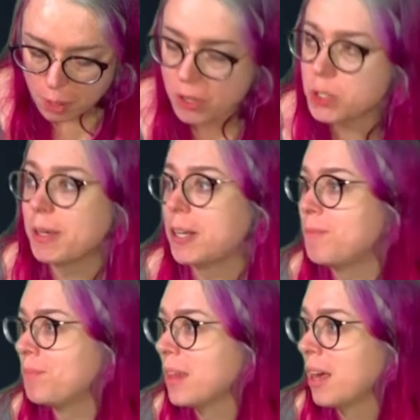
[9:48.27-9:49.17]
Much better.
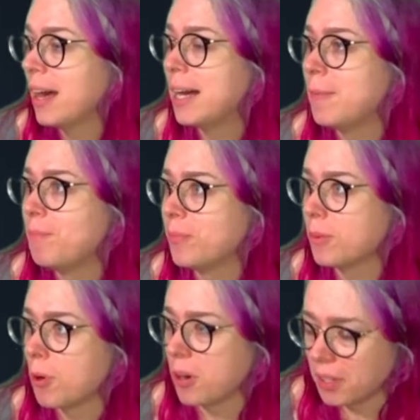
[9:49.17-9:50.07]

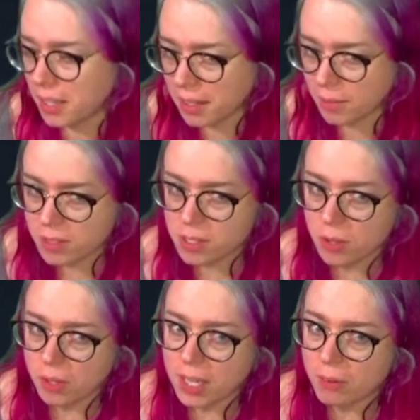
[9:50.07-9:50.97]
Marketing
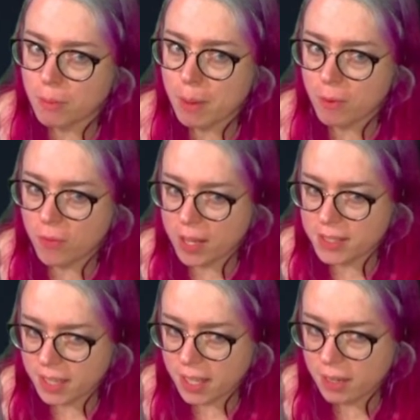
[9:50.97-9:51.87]
slogan I remember as
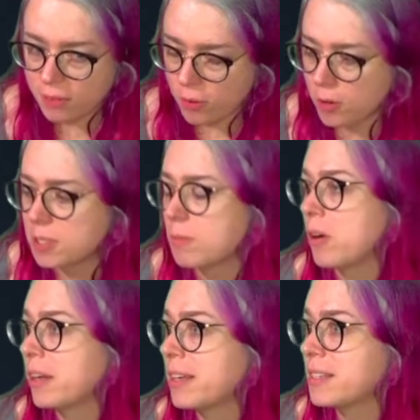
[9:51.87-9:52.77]
a kid for
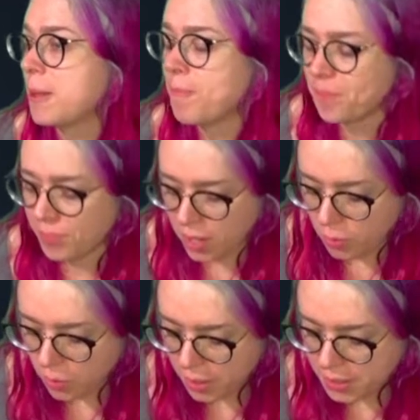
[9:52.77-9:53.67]
Smarties
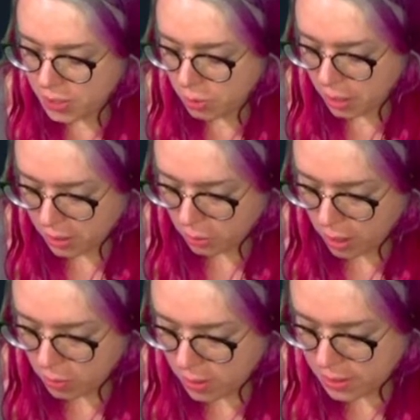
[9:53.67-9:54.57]
was, "Do you eat the
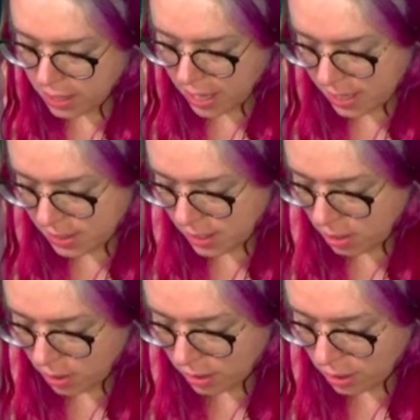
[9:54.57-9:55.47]
red ones last?" I
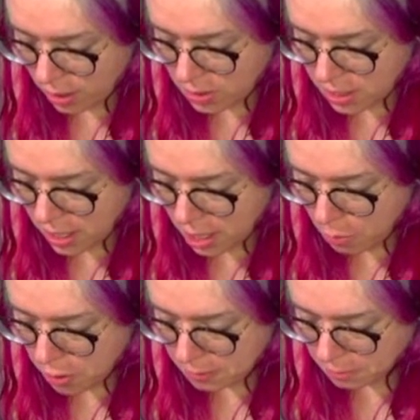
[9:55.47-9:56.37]
don't think they use it
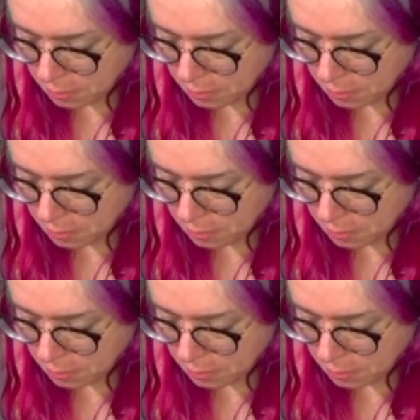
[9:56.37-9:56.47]
anymore.